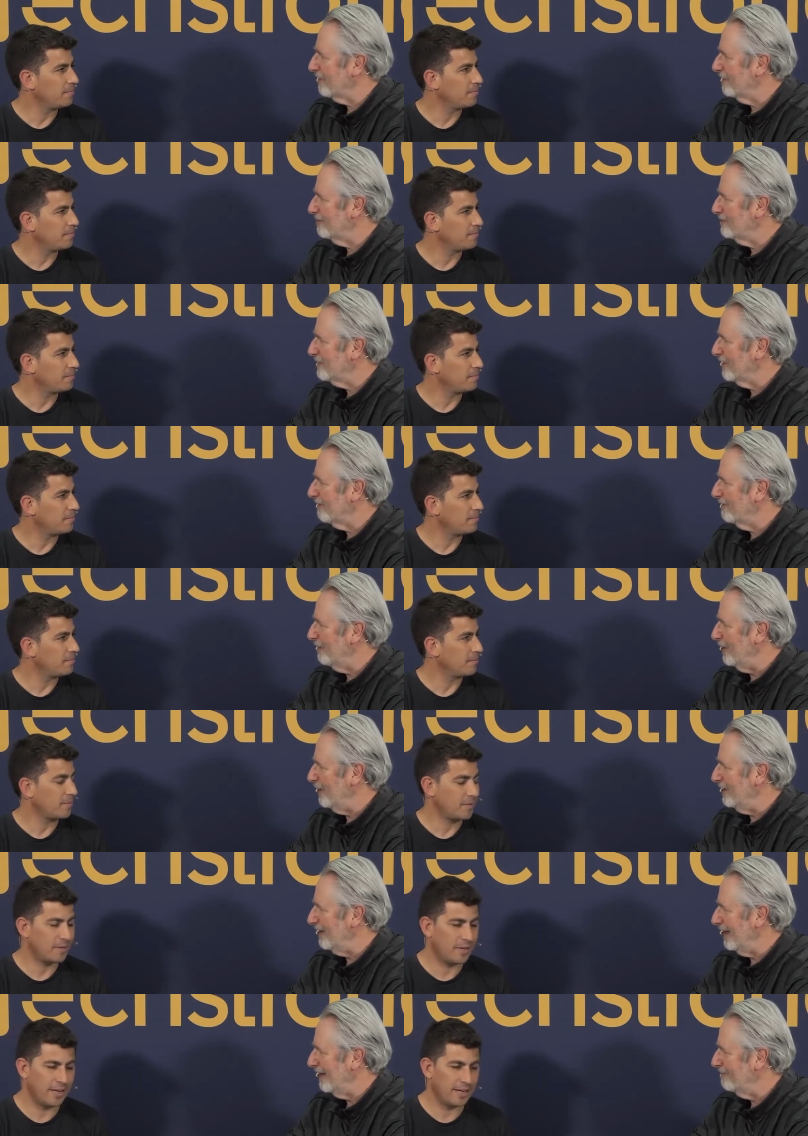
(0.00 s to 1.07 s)
Speaker 1: for
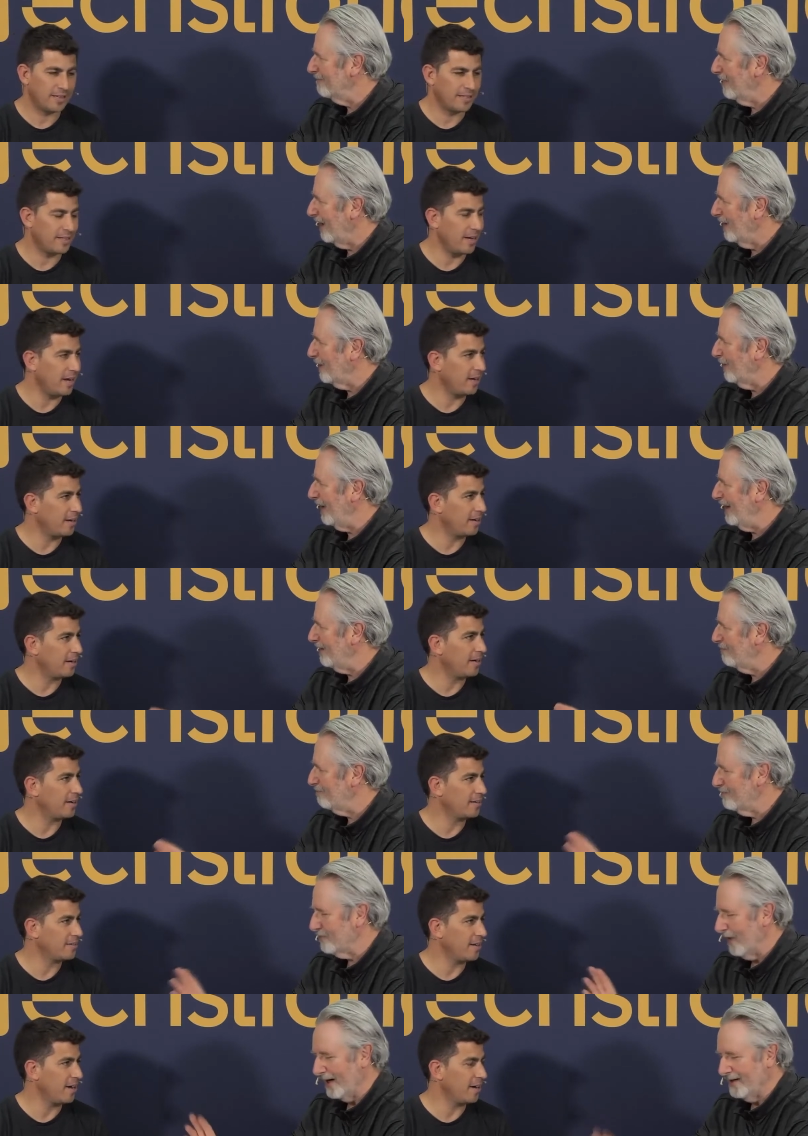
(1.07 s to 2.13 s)
observability, exactly,
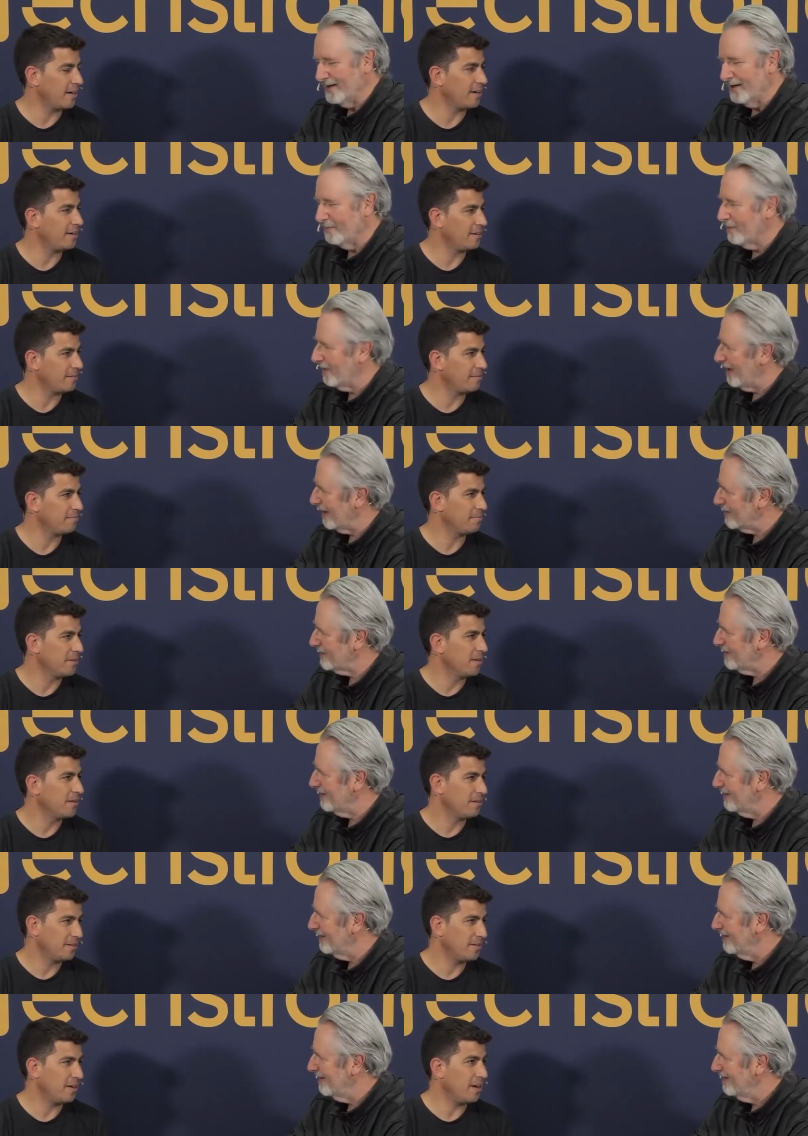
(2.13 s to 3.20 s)
exactly. right to production.
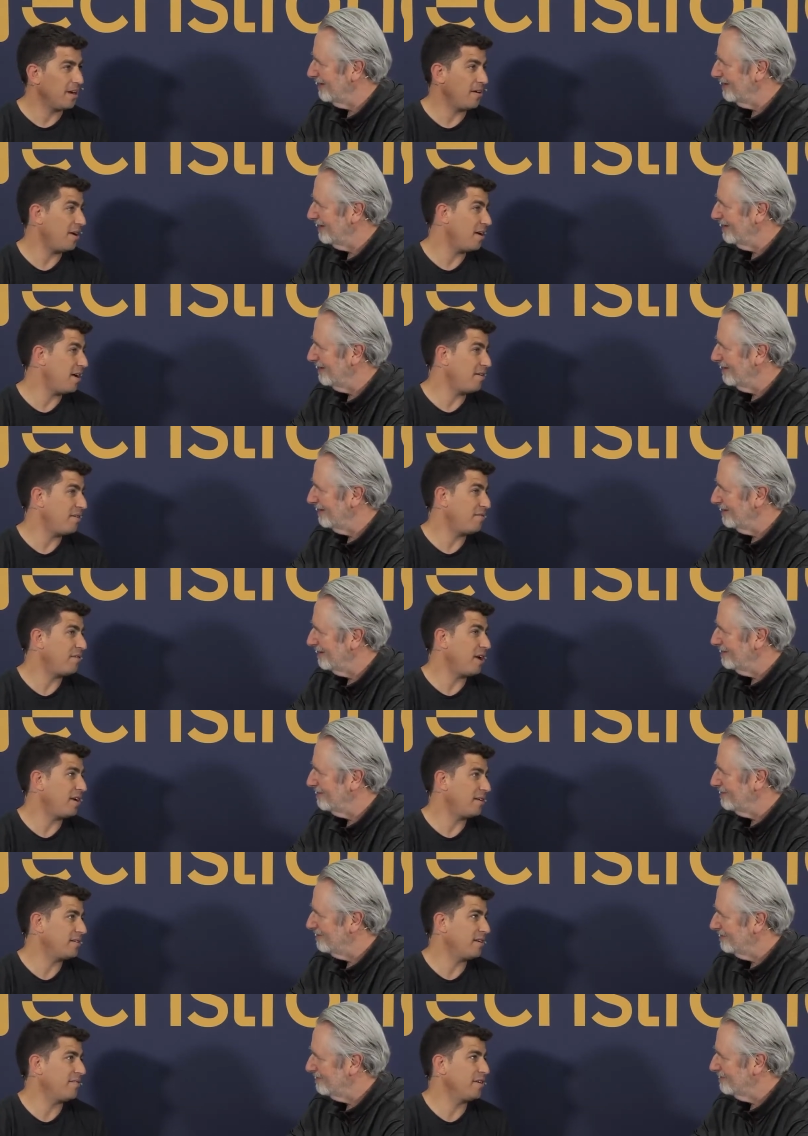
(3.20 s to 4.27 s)
Yeah, and,
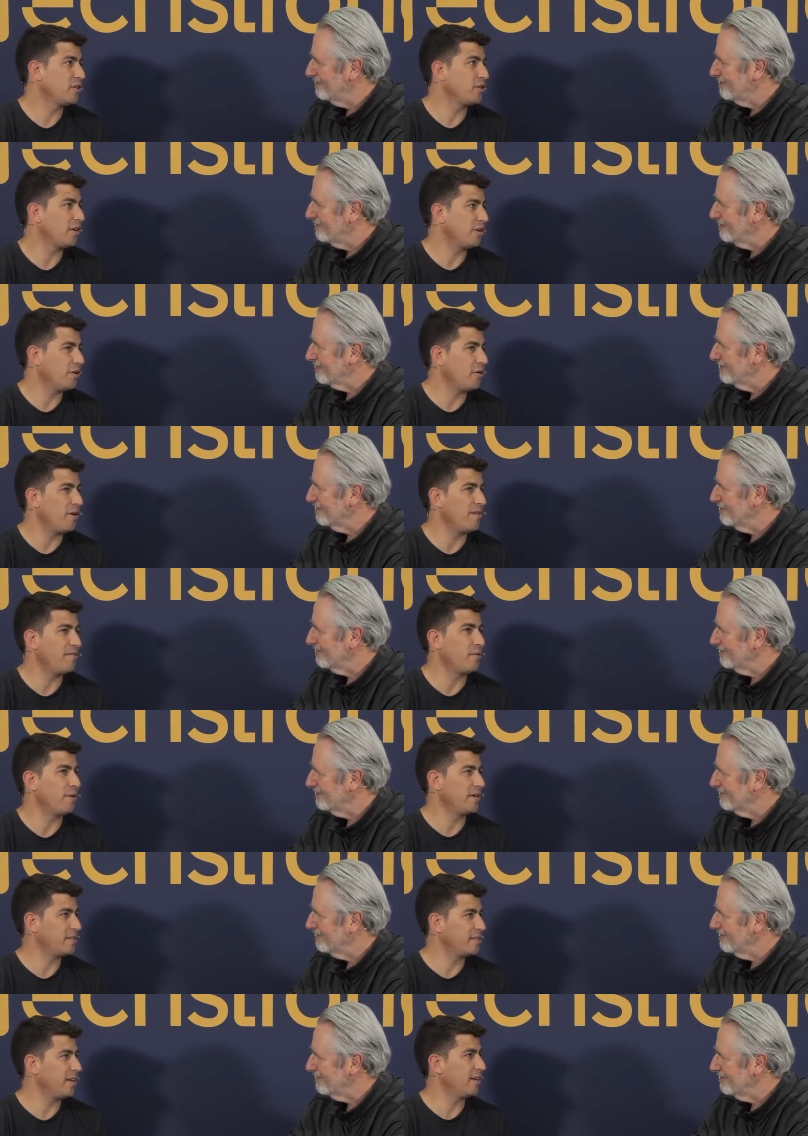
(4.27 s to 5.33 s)
and,
Speaker 2: eventually, you know,
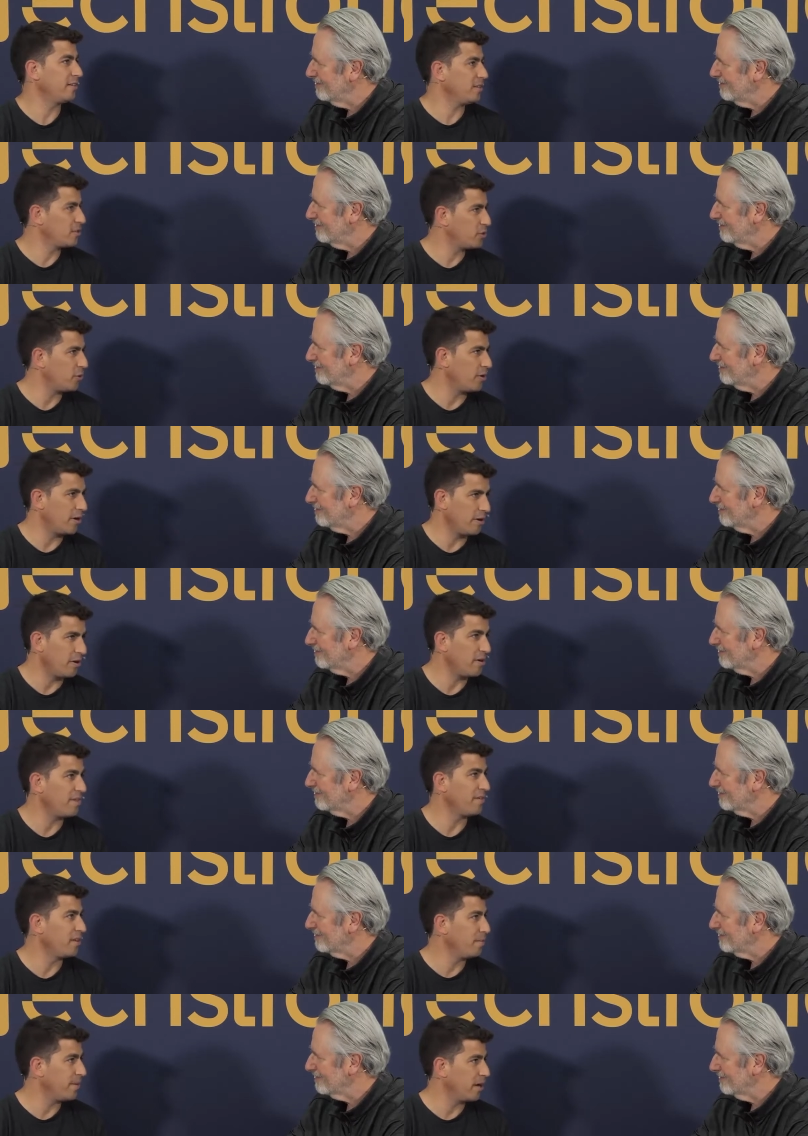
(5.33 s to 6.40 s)
everyone is telling the story. You know,
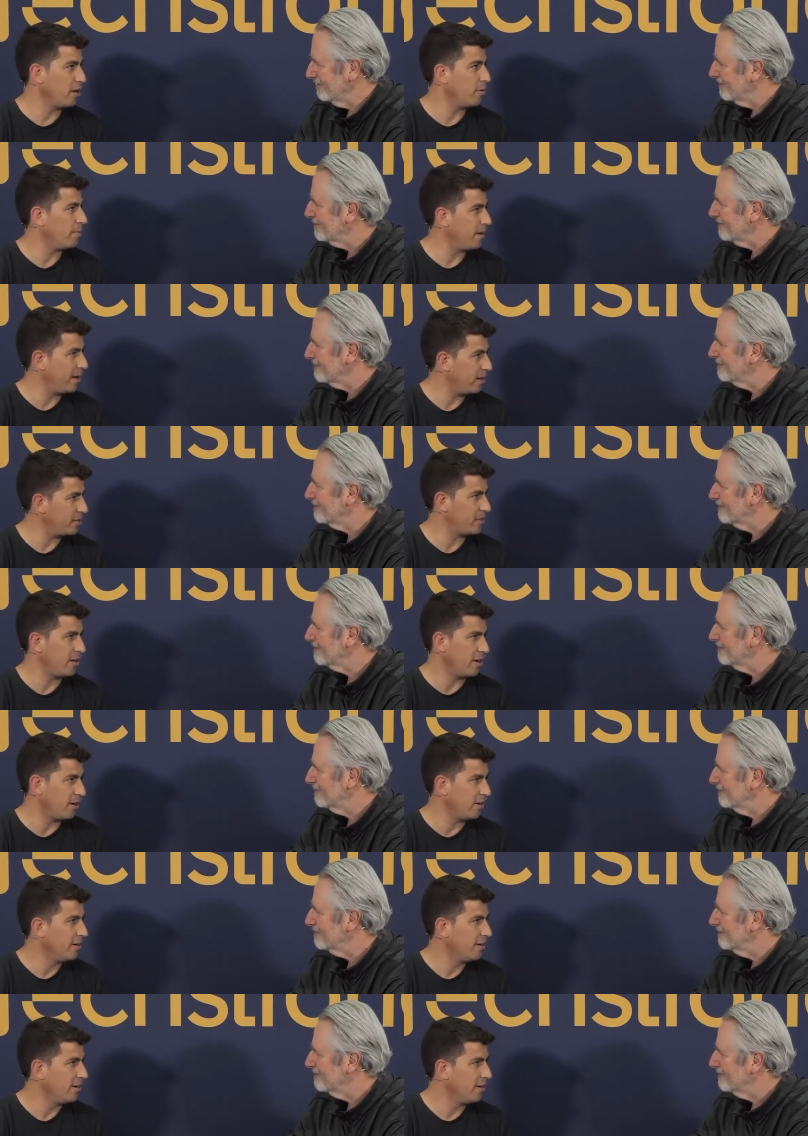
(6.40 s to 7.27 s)
even the bigger players that are